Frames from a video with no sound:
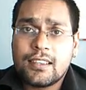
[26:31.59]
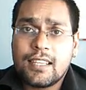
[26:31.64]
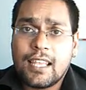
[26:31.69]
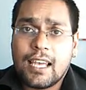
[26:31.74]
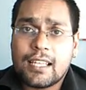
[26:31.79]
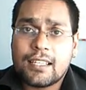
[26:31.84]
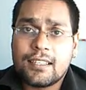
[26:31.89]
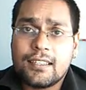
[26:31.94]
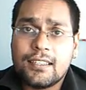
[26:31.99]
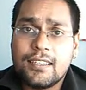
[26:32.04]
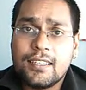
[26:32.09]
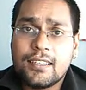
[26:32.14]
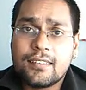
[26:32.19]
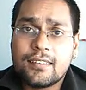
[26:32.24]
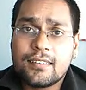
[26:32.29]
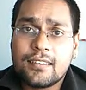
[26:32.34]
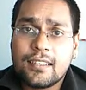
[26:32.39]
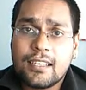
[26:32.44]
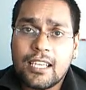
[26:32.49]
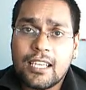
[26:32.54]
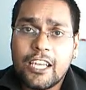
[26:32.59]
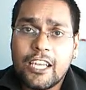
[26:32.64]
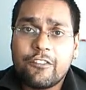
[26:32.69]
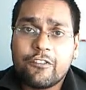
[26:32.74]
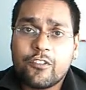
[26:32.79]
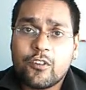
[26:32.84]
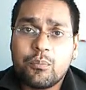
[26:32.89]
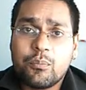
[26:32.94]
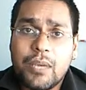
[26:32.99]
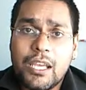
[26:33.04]
that this
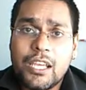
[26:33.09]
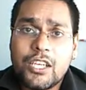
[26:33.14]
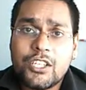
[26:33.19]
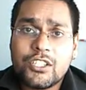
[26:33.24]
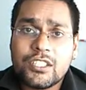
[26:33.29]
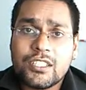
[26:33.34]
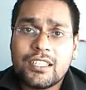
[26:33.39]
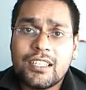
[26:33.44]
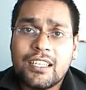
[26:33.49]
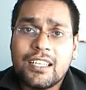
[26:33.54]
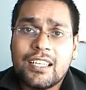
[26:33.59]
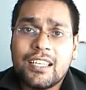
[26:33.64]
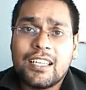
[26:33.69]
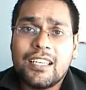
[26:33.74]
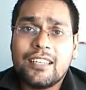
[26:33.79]
information